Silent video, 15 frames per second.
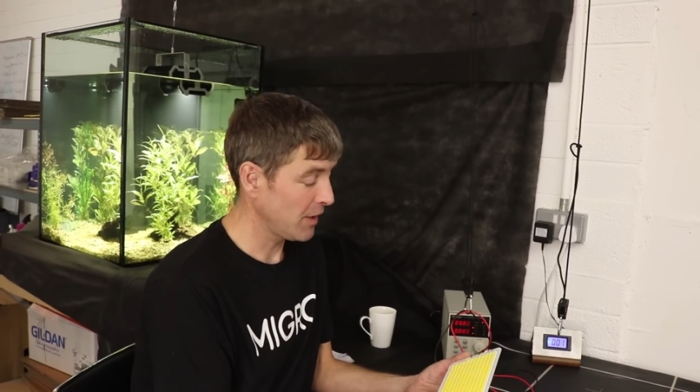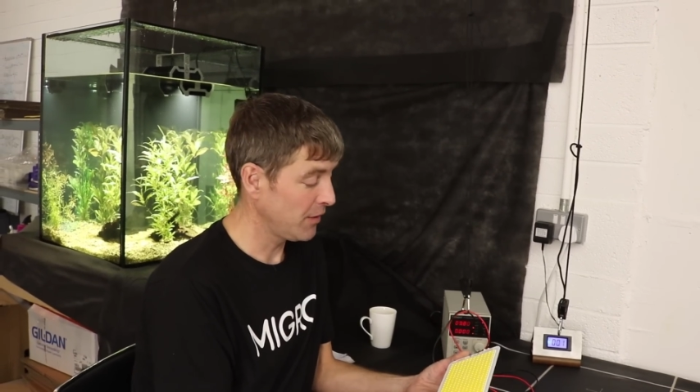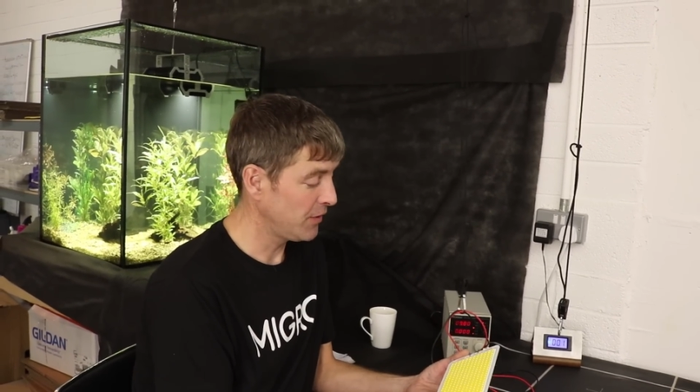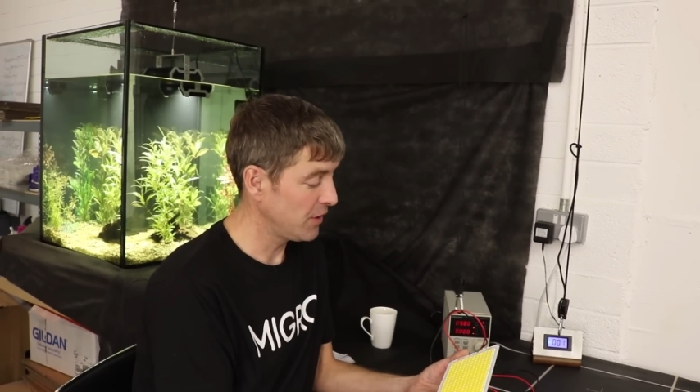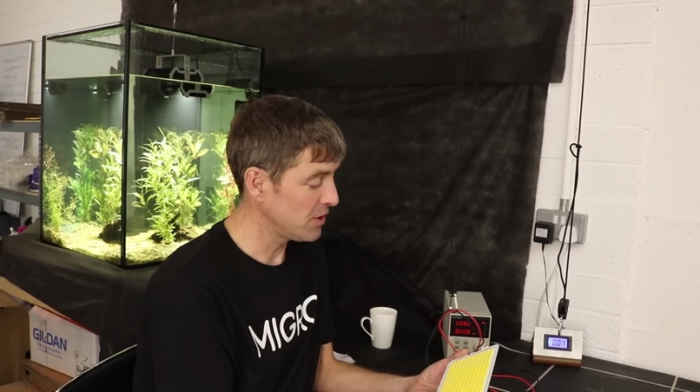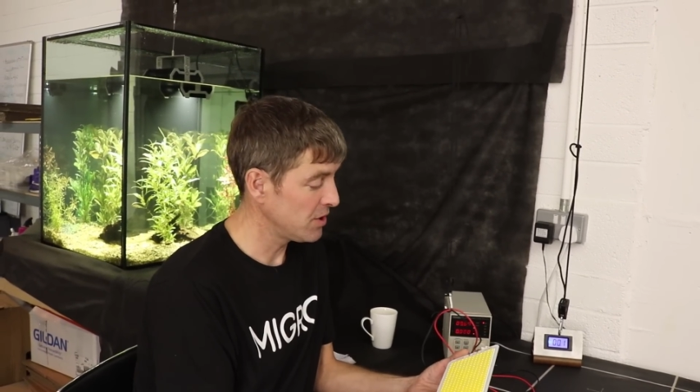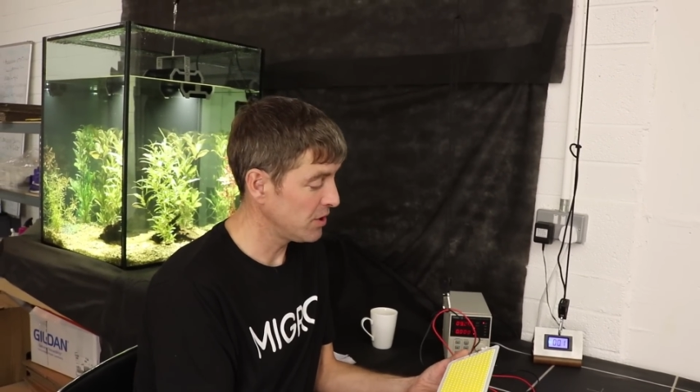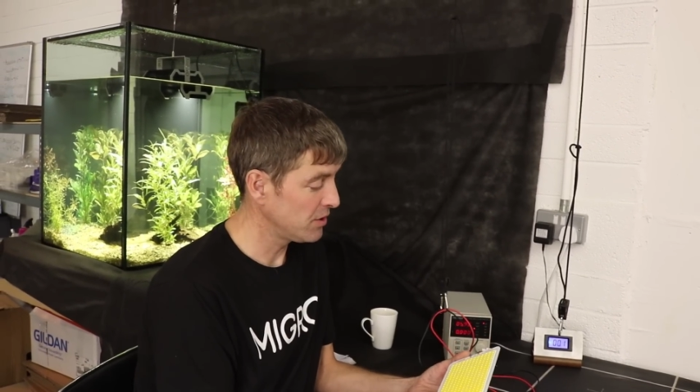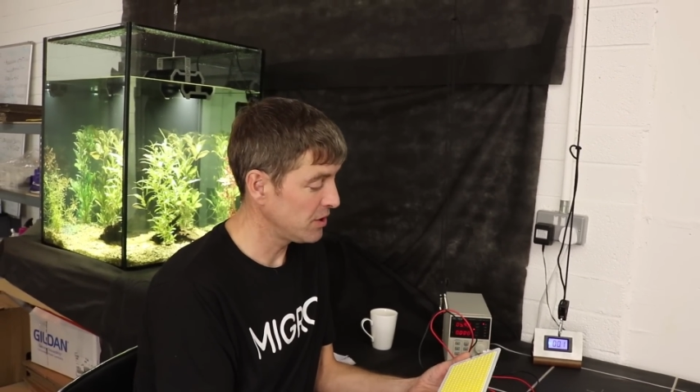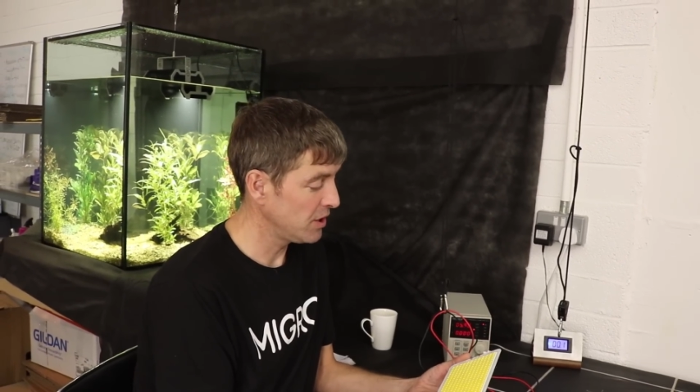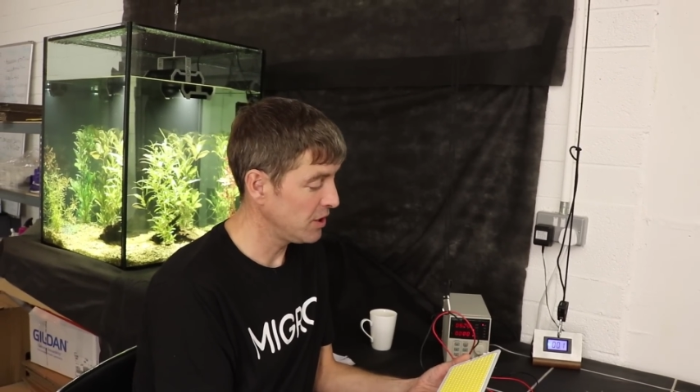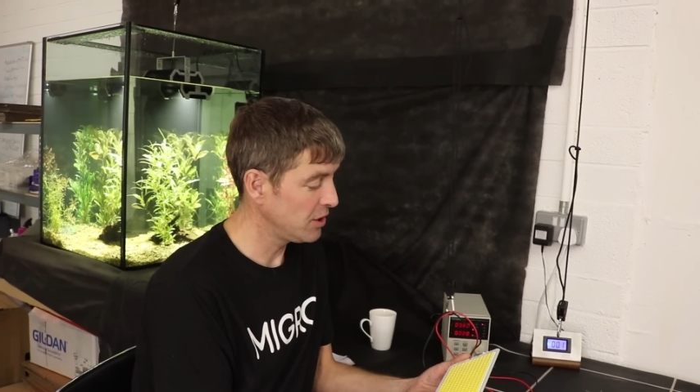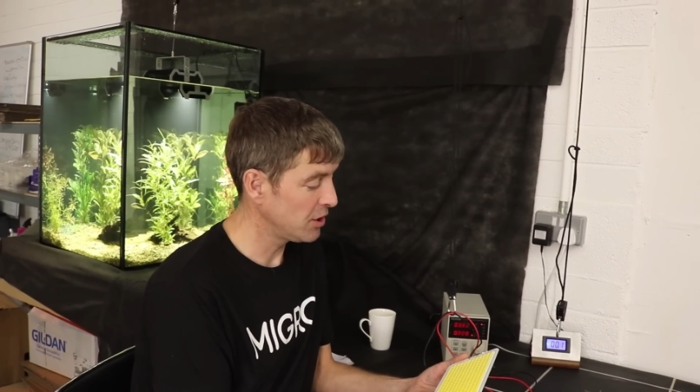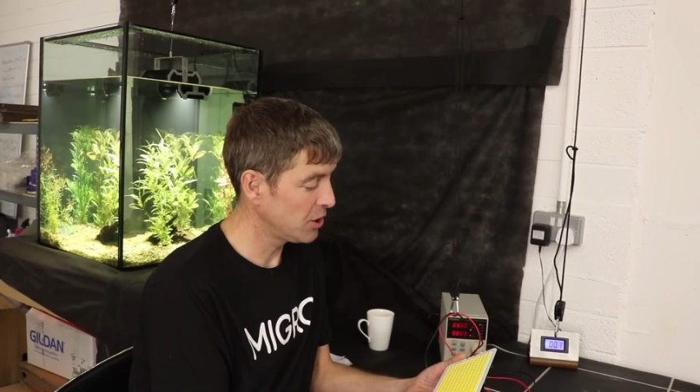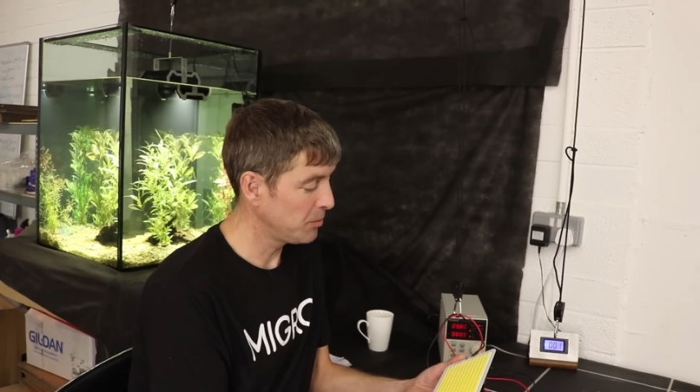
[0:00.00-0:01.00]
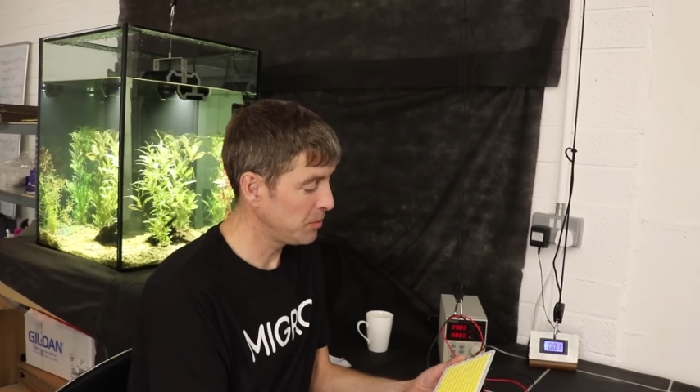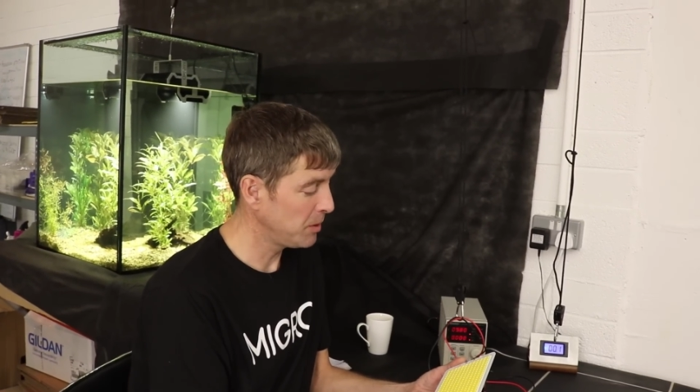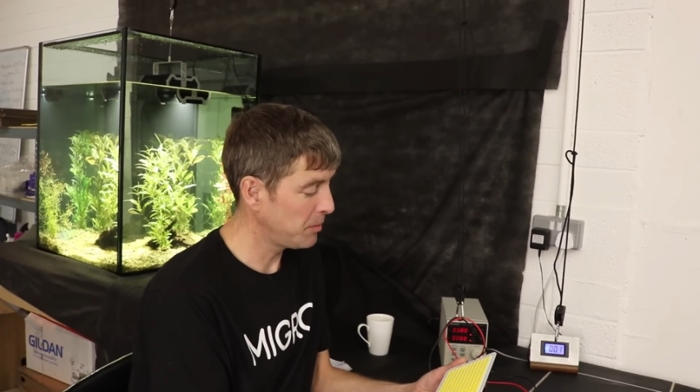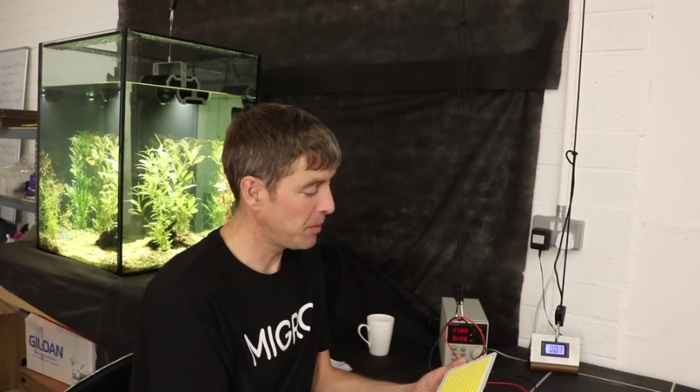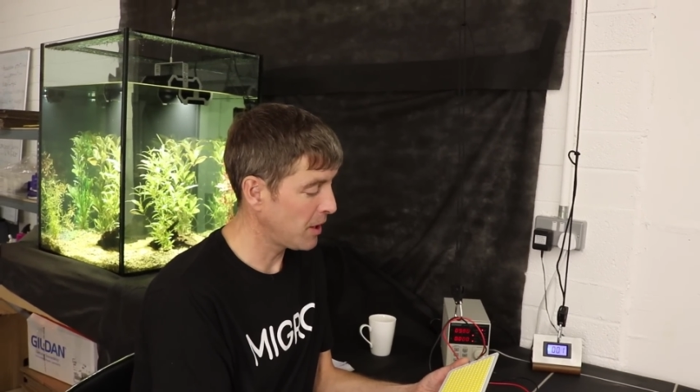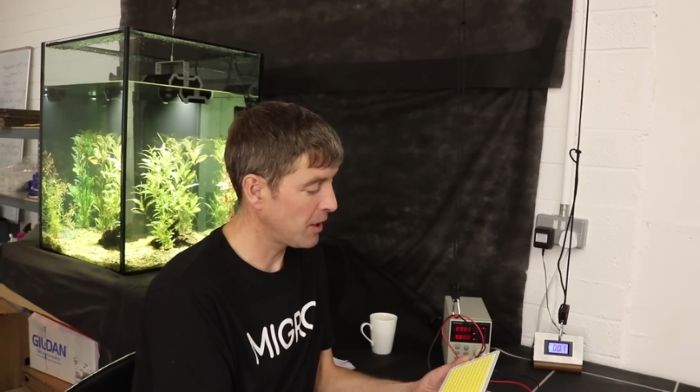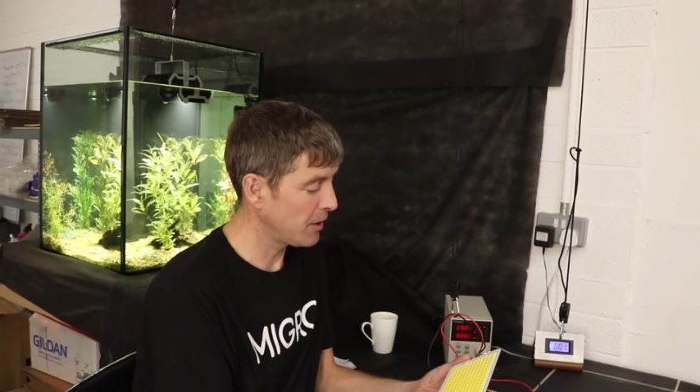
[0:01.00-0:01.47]
efficiency, you could
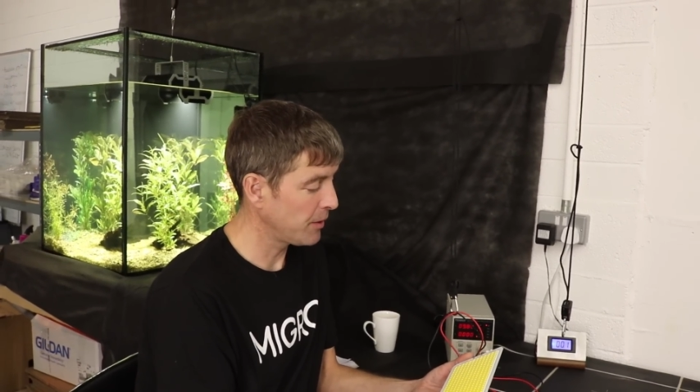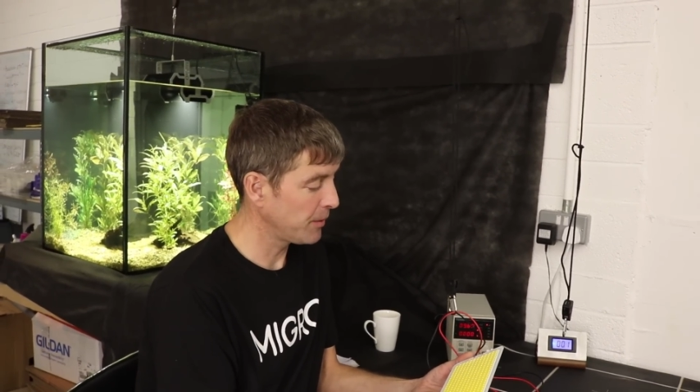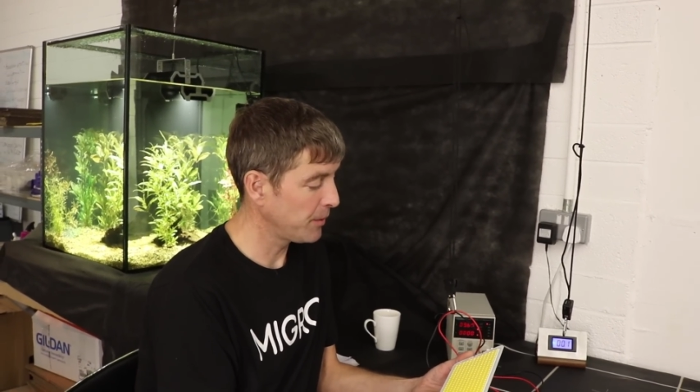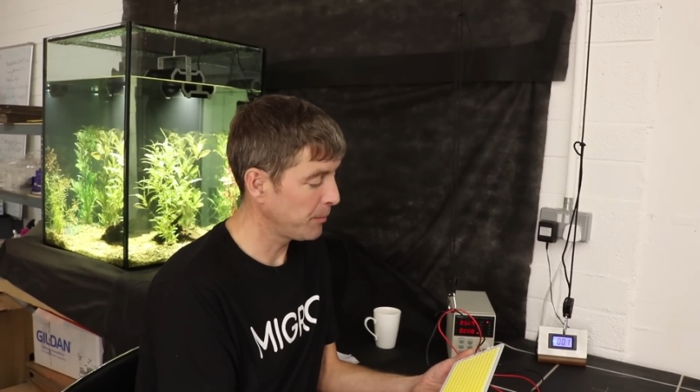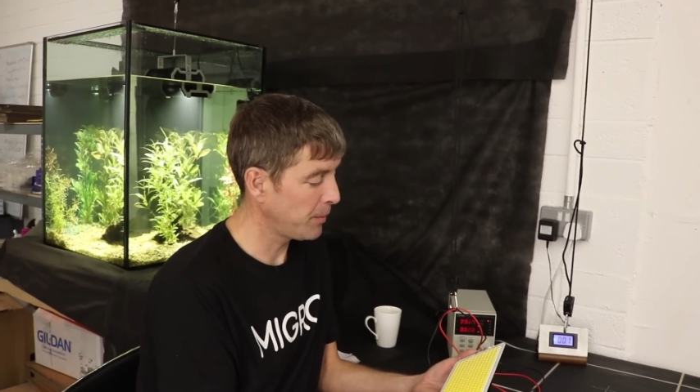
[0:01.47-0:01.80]
be borrow